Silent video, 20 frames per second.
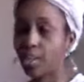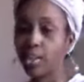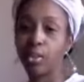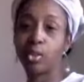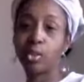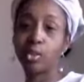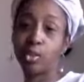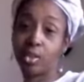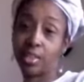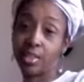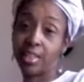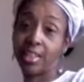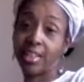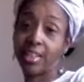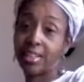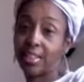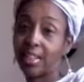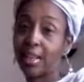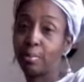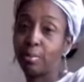Because it
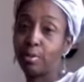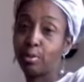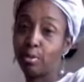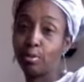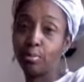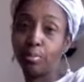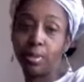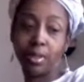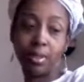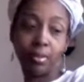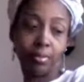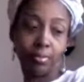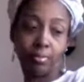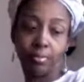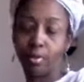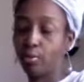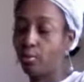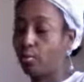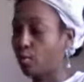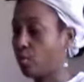has happened to me
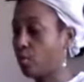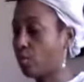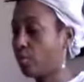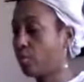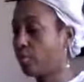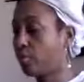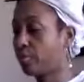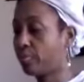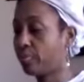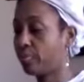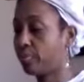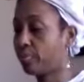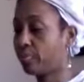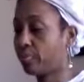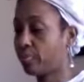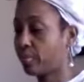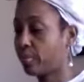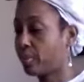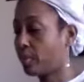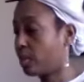before.
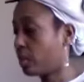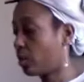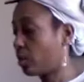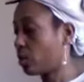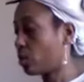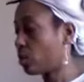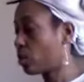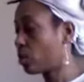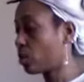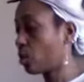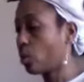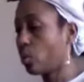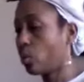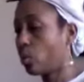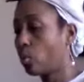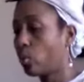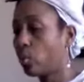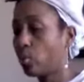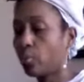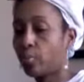
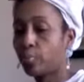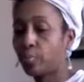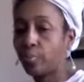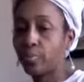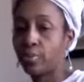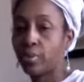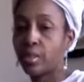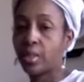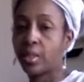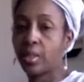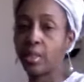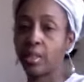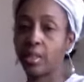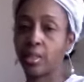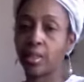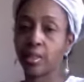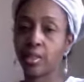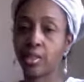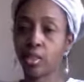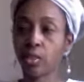So,
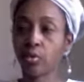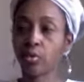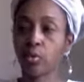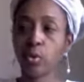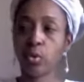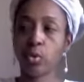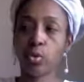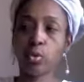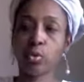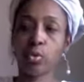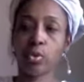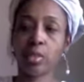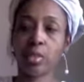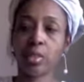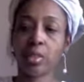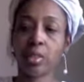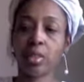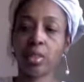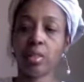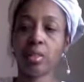just for you to
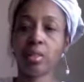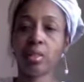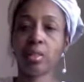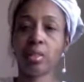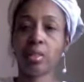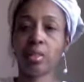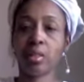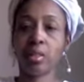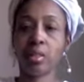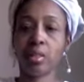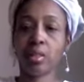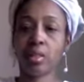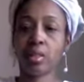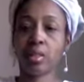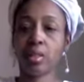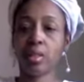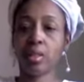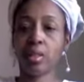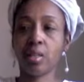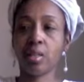see,
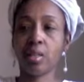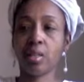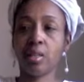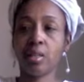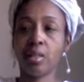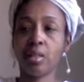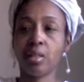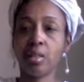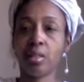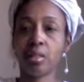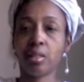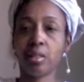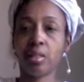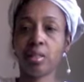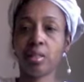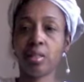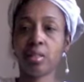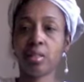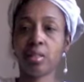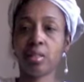this
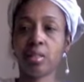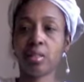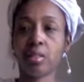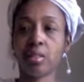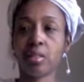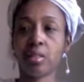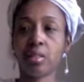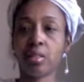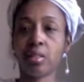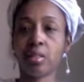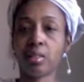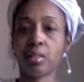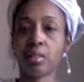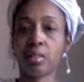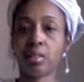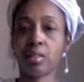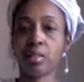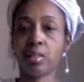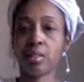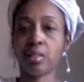is,
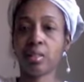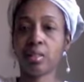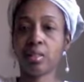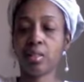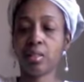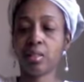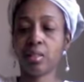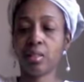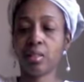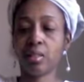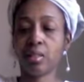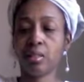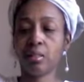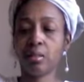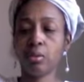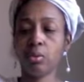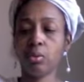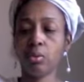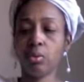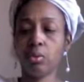
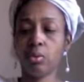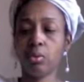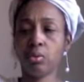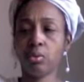ooh,